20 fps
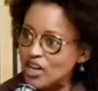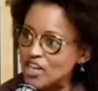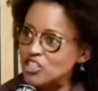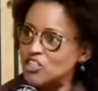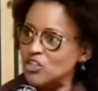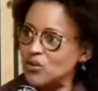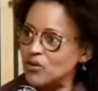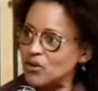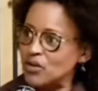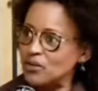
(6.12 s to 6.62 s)

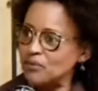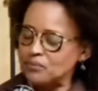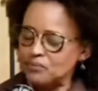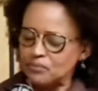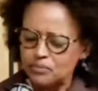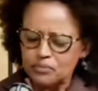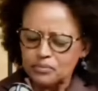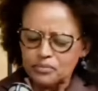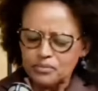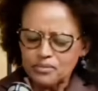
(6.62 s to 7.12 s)
Treasury,
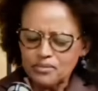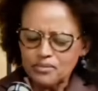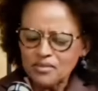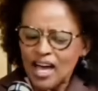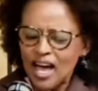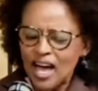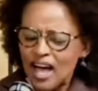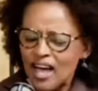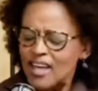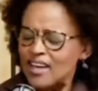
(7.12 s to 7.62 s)

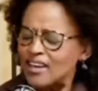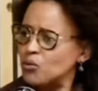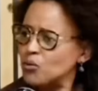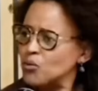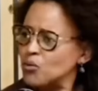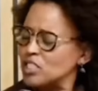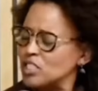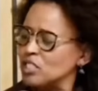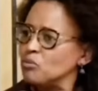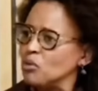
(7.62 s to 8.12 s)
I had a
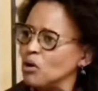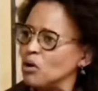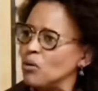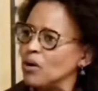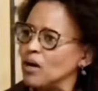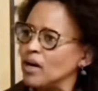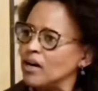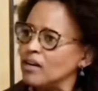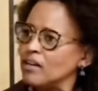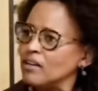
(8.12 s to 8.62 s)

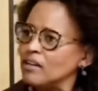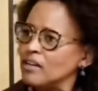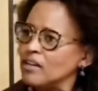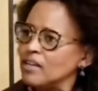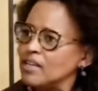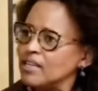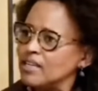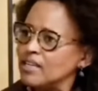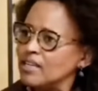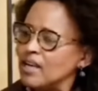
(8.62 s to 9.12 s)
whistleblower
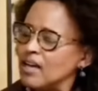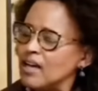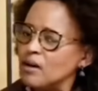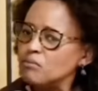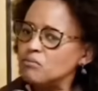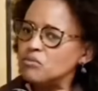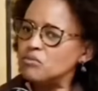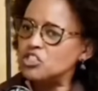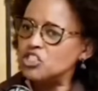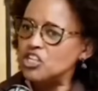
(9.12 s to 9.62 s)

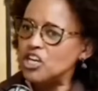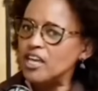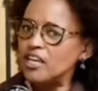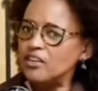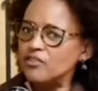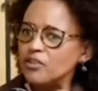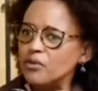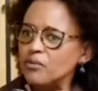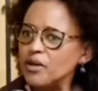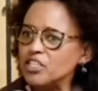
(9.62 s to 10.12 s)
share
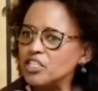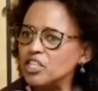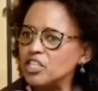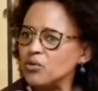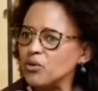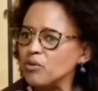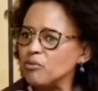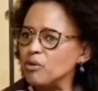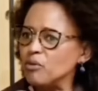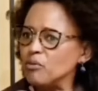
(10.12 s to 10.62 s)

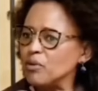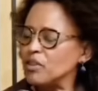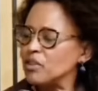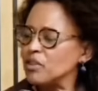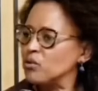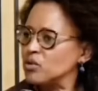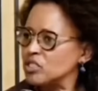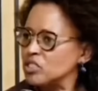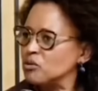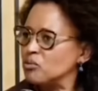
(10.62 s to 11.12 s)
information with me, but
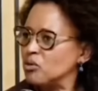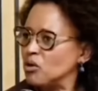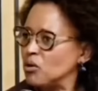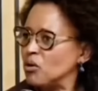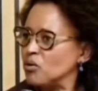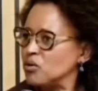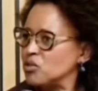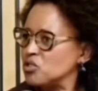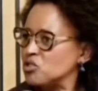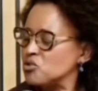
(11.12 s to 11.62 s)
the
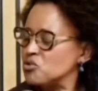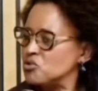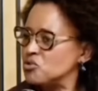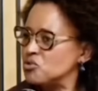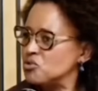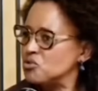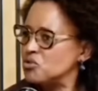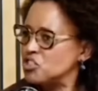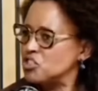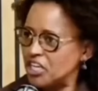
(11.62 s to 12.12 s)
whistleblower was
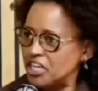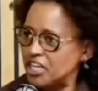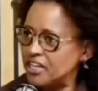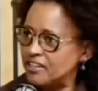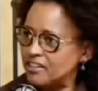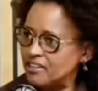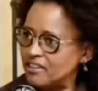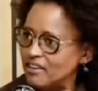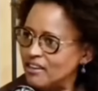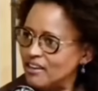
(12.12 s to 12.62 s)
too
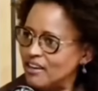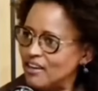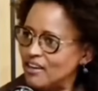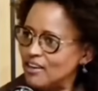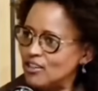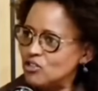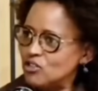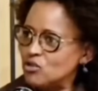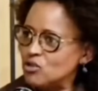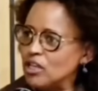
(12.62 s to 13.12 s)
chicken
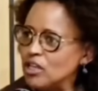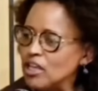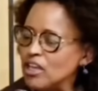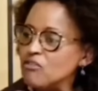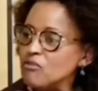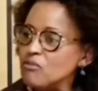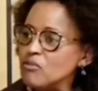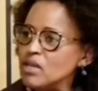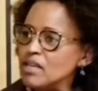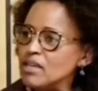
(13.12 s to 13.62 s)
to
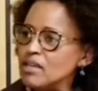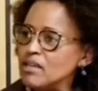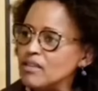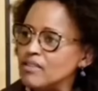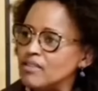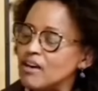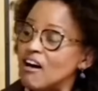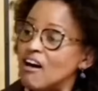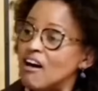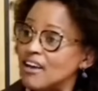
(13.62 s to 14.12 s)
give me
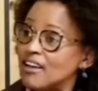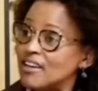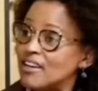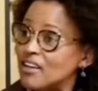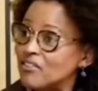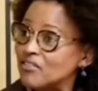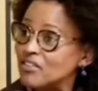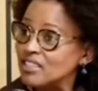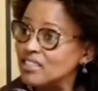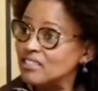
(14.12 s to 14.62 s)
the hard
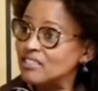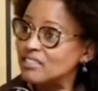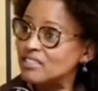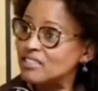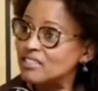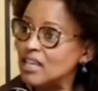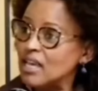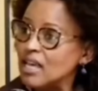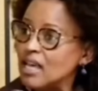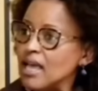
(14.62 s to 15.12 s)

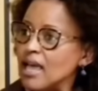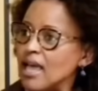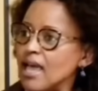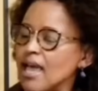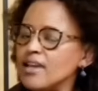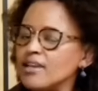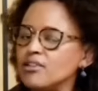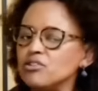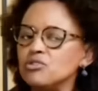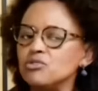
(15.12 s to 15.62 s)
evidence
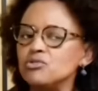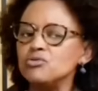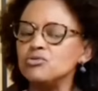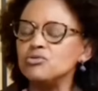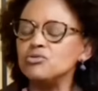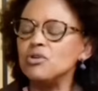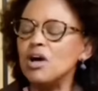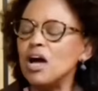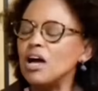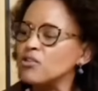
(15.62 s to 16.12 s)
and
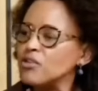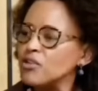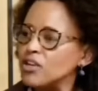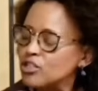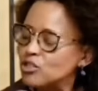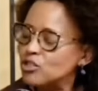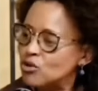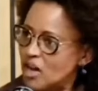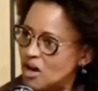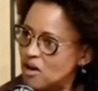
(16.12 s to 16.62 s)
to
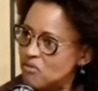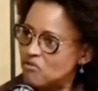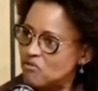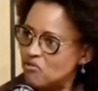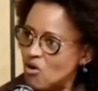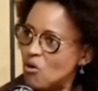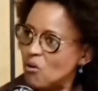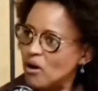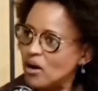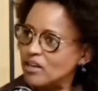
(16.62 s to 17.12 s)
agree to come
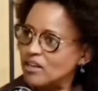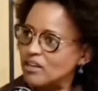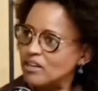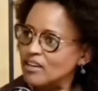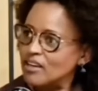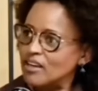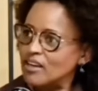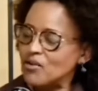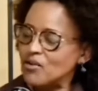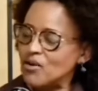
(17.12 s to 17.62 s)
forward,
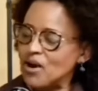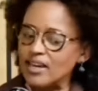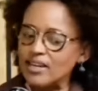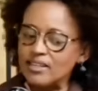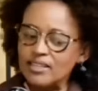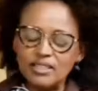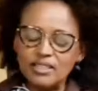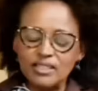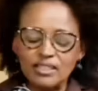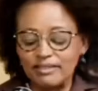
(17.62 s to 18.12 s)

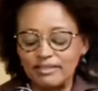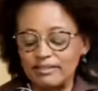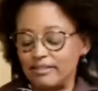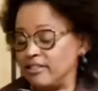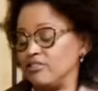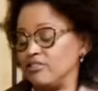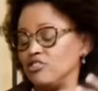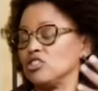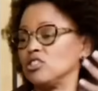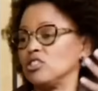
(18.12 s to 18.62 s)
right?
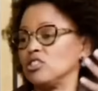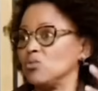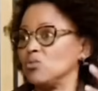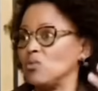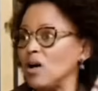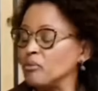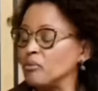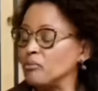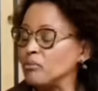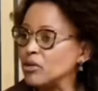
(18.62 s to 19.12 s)
Just
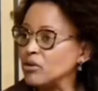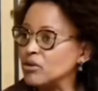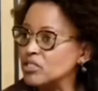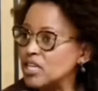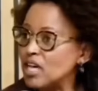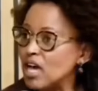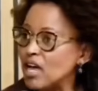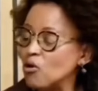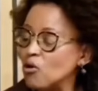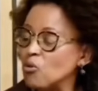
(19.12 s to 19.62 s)
as well,
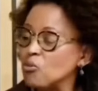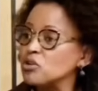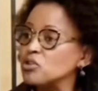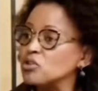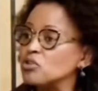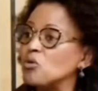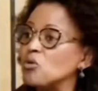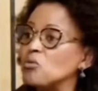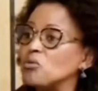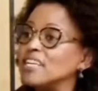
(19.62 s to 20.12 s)
because I
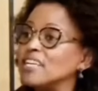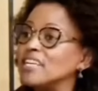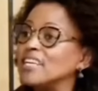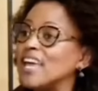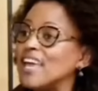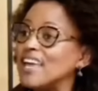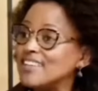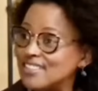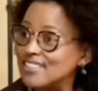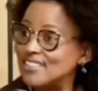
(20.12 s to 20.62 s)
opened so many
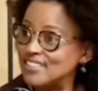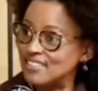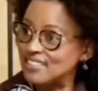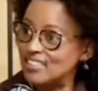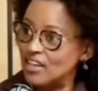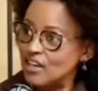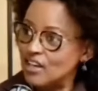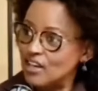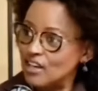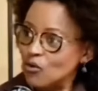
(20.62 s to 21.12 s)

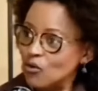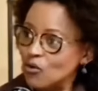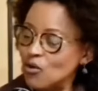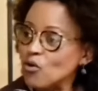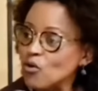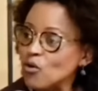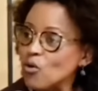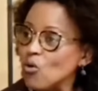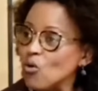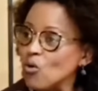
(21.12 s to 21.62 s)
cases
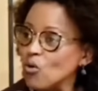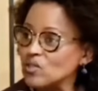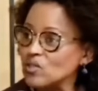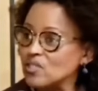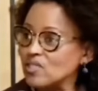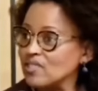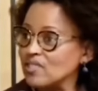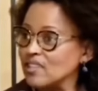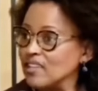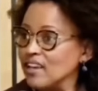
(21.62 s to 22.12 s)
with the
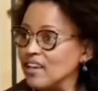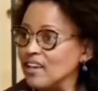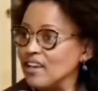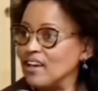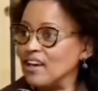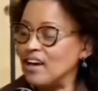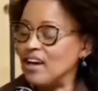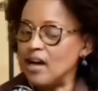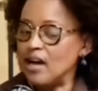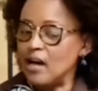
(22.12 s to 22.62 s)
Hawks.
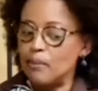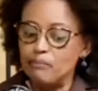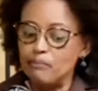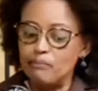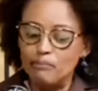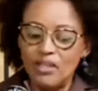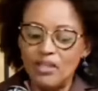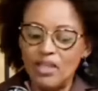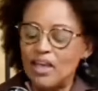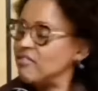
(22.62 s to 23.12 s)

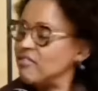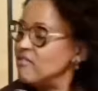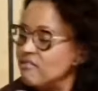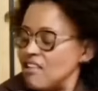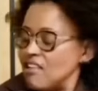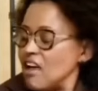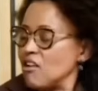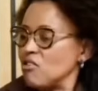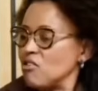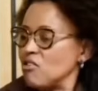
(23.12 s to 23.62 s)
And
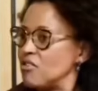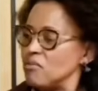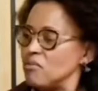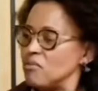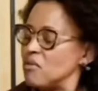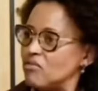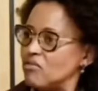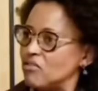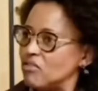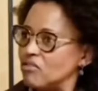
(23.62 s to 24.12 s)
none of
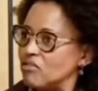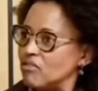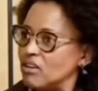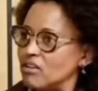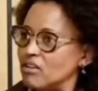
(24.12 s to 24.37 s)
them have,